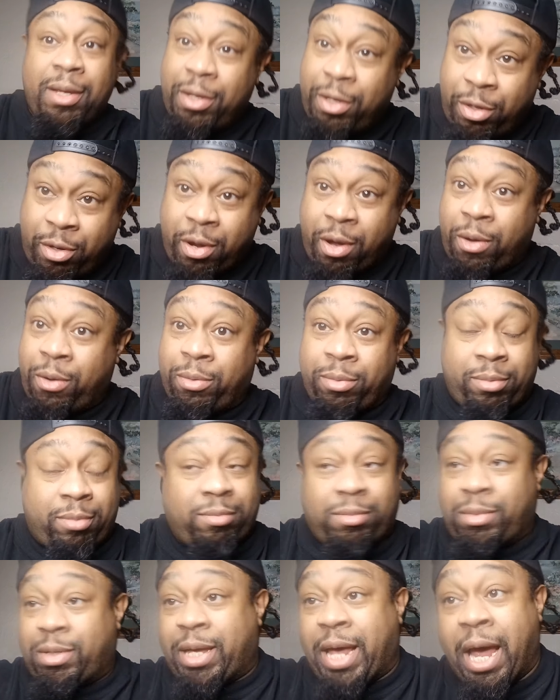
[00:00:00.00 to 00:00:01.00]
you know,
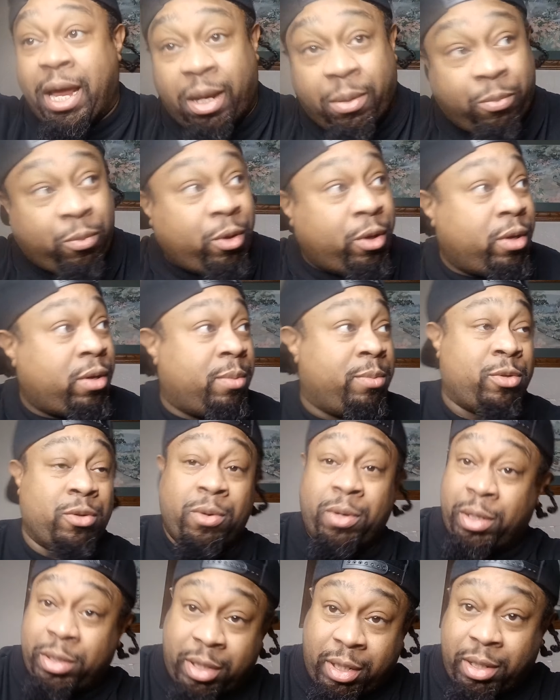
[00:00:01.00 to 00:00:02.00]
Caleb Williams
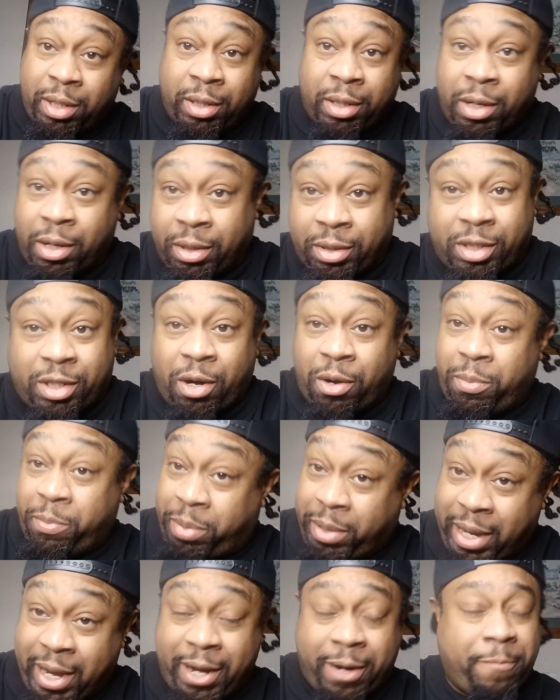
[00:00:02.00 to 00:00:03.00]
or a certain
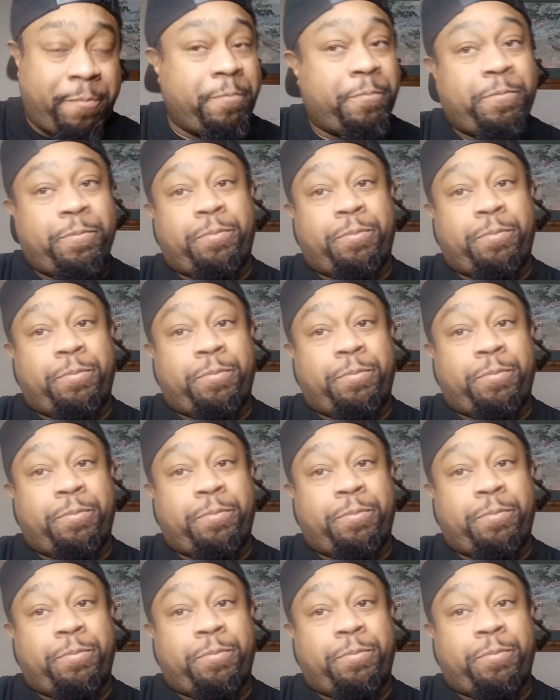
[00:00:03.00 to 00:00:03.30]
player